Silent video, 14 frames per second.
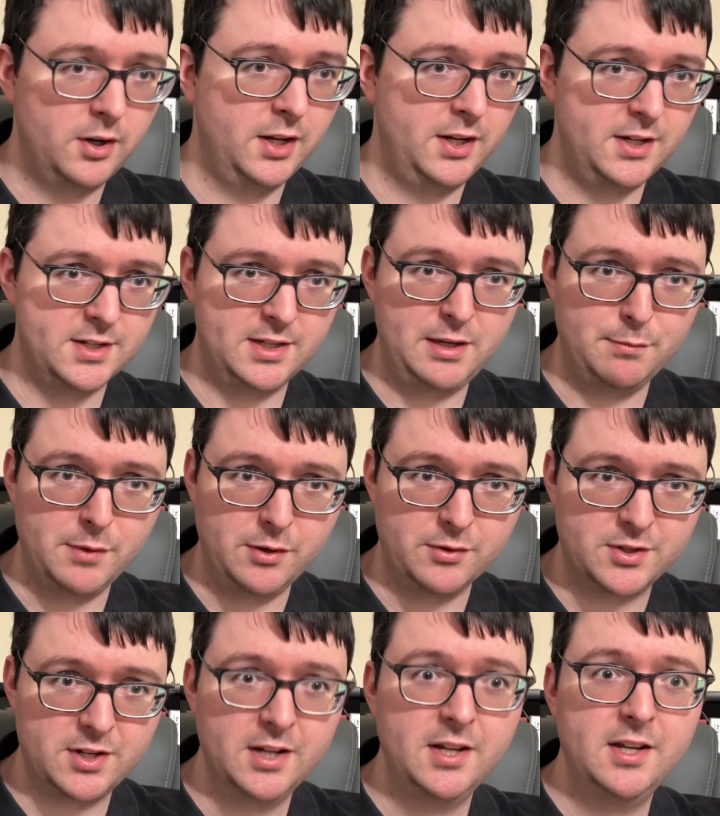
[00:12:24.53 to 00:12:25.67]
It is the
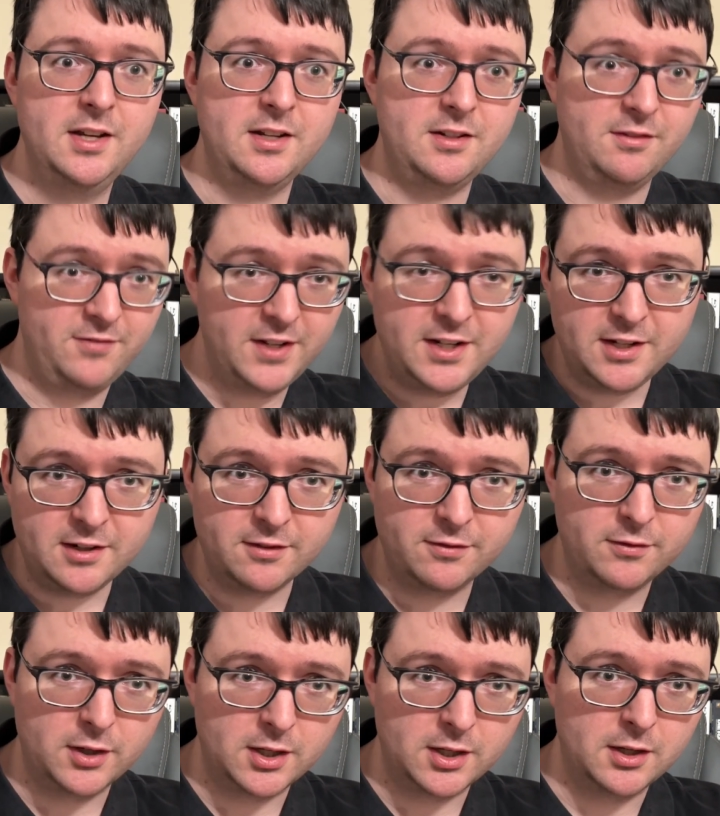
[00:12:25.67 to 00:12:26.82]
most definitive
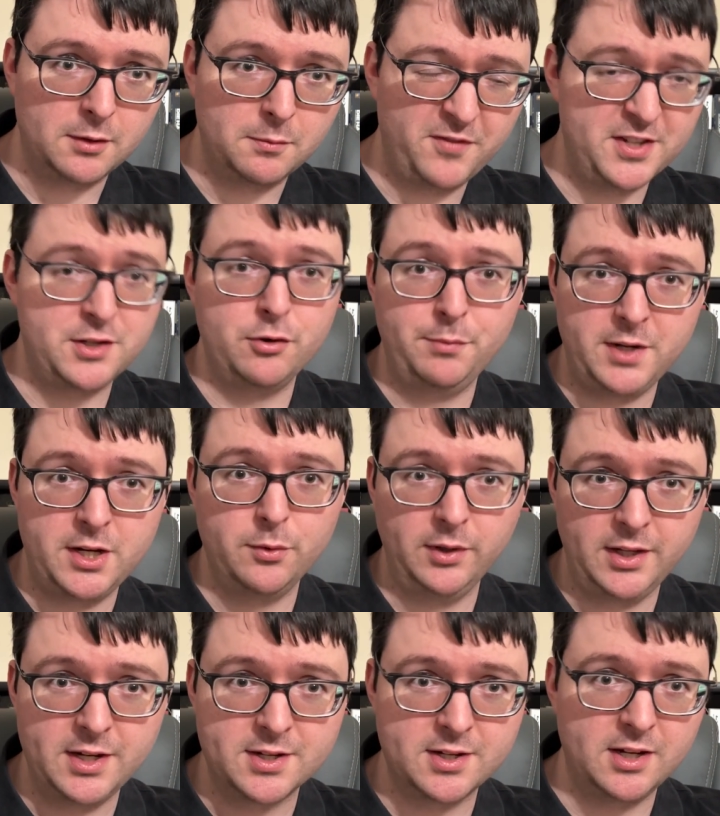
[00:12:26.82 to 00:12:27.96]
physical media
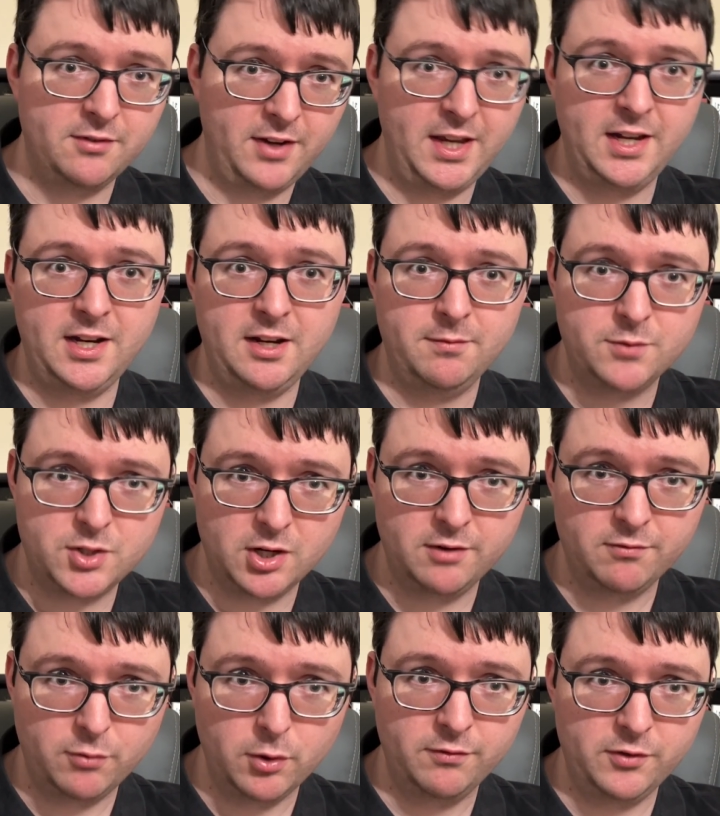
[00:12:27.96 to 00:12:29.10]
release of any John
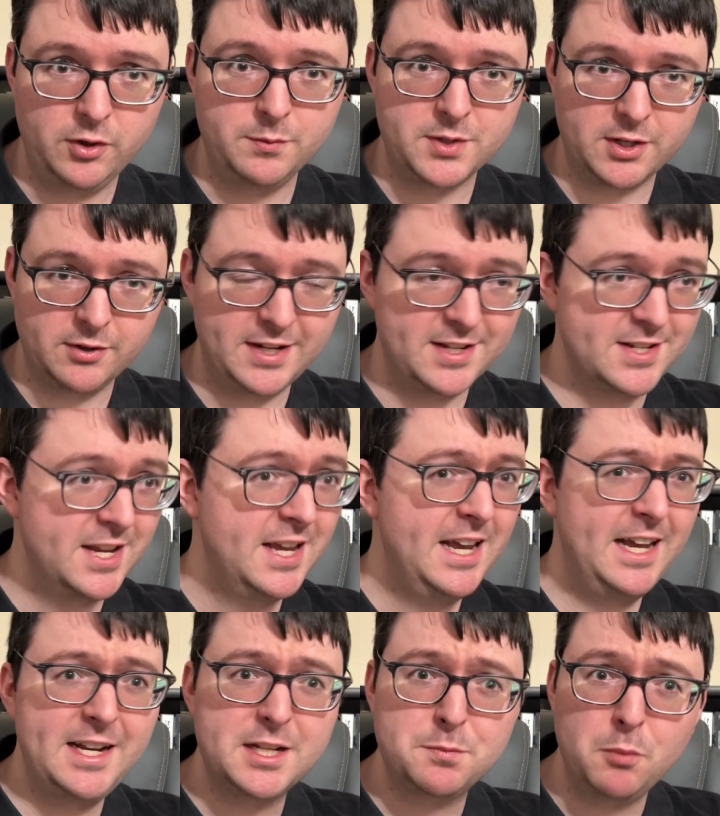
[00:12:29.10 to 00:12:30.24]
Ford films there is,
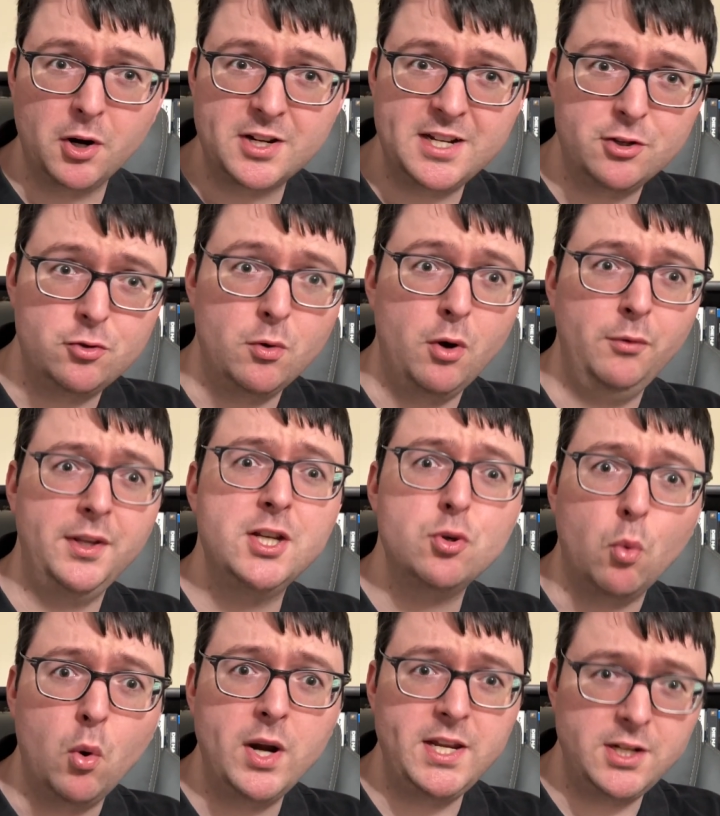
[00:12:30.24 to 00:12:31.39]
and it's marked down to only
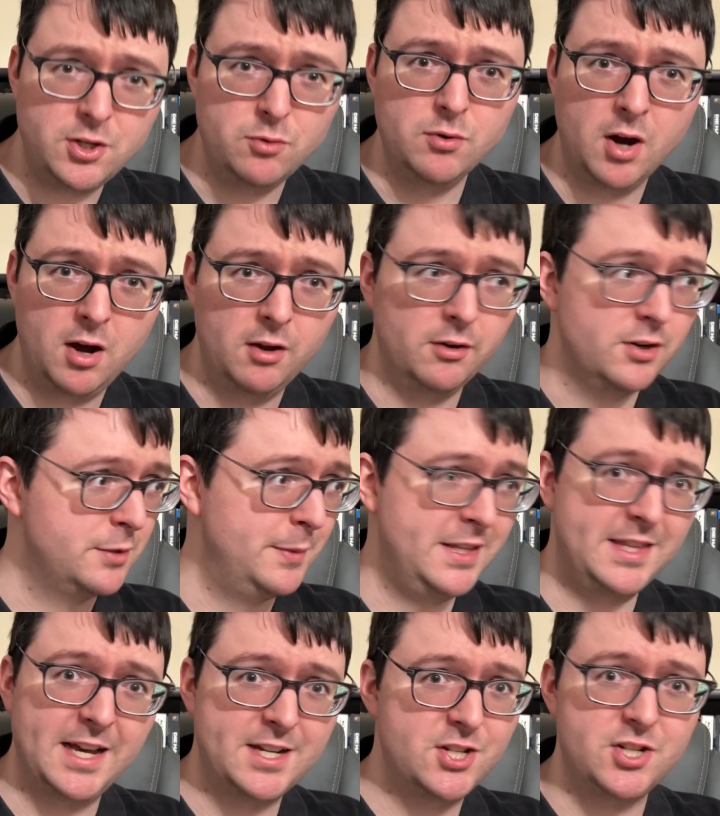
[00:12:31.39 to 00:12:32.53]
$22. I mean,
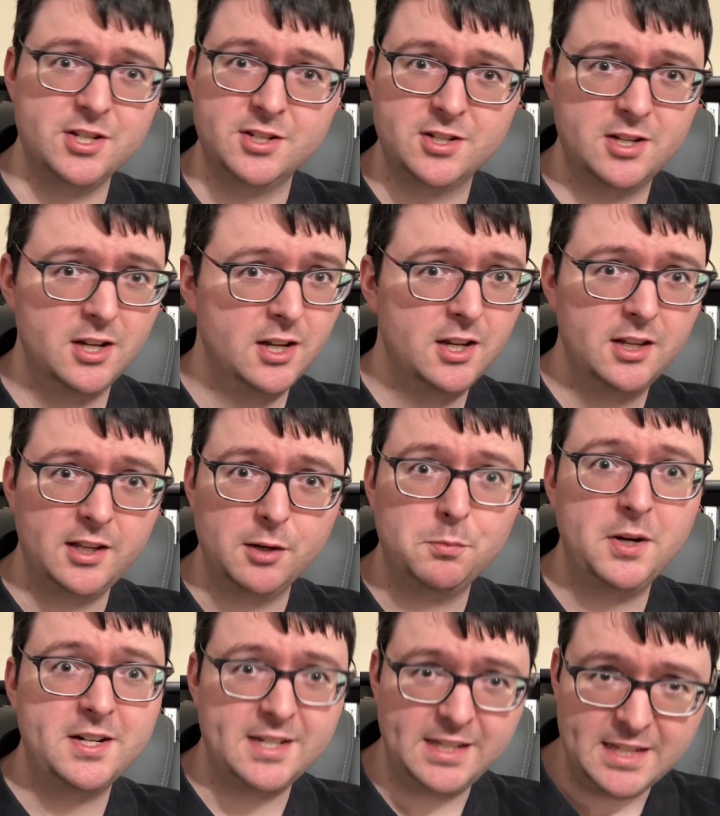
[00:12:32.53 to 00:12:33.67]
that's just, they're
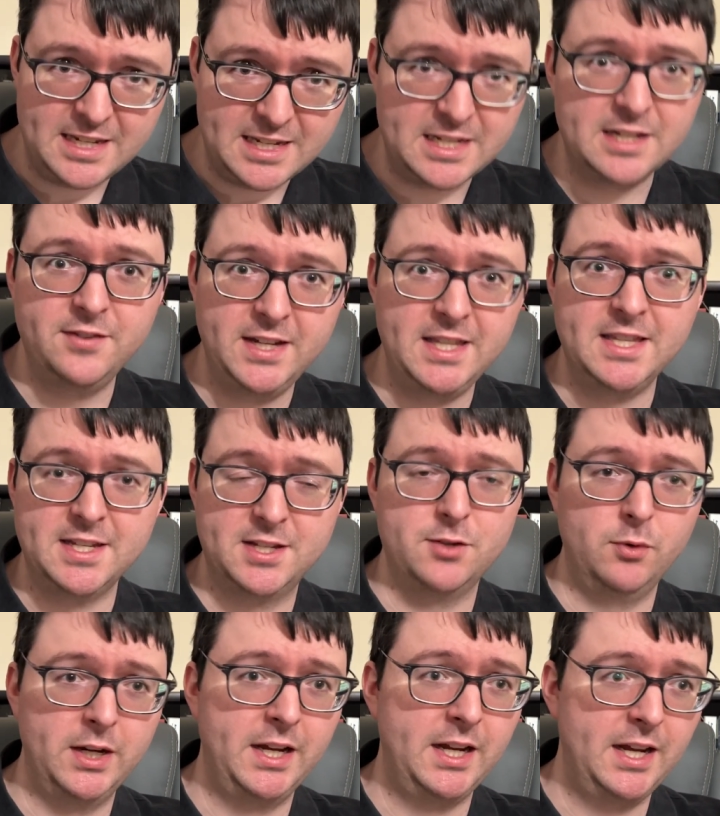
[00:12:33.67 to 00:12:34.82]
practically giving this
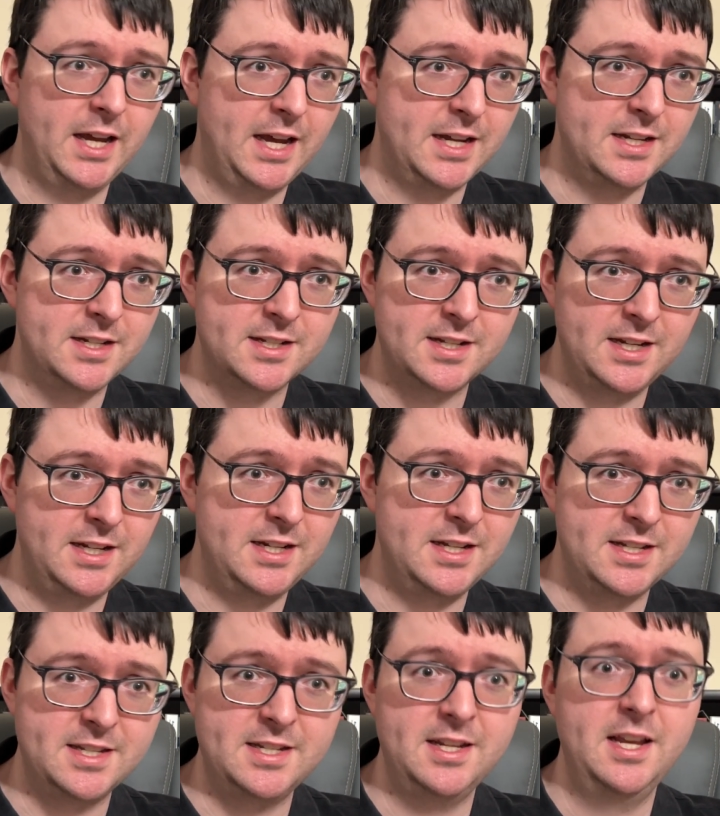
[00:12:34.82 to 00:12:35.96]
away, and it
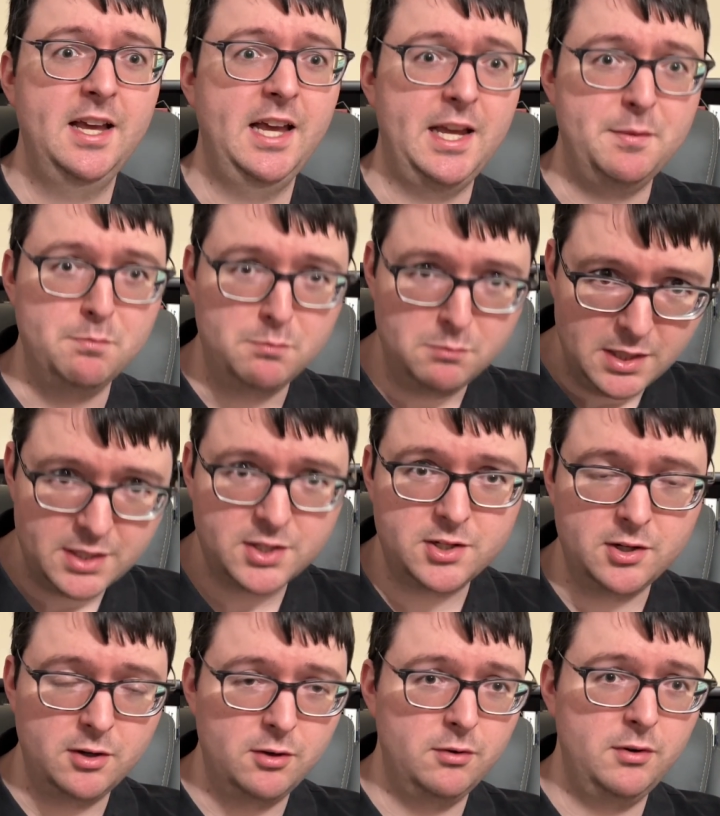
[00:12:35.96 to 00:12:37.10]
is a
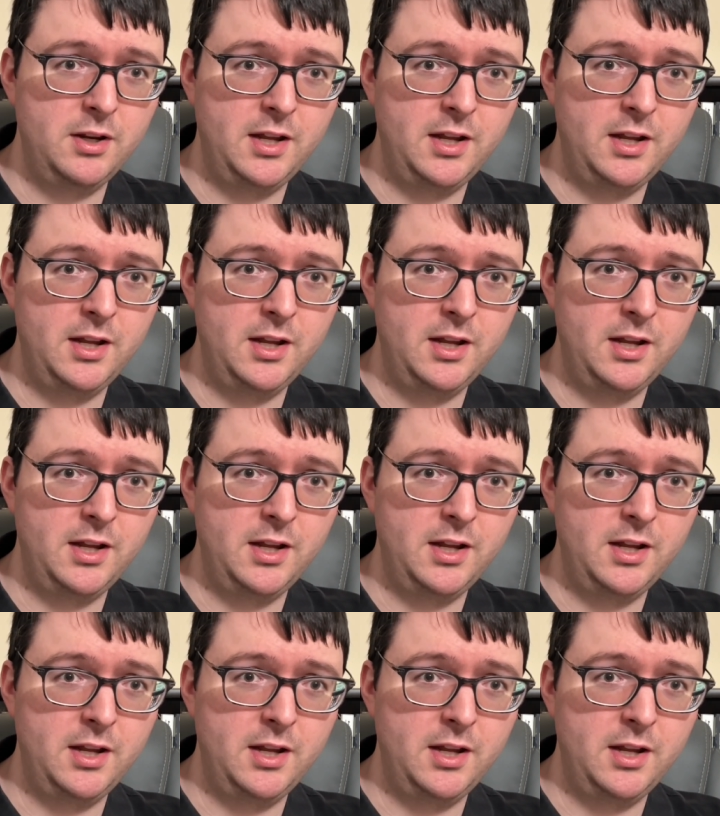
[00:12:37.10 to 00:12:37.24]
must-own.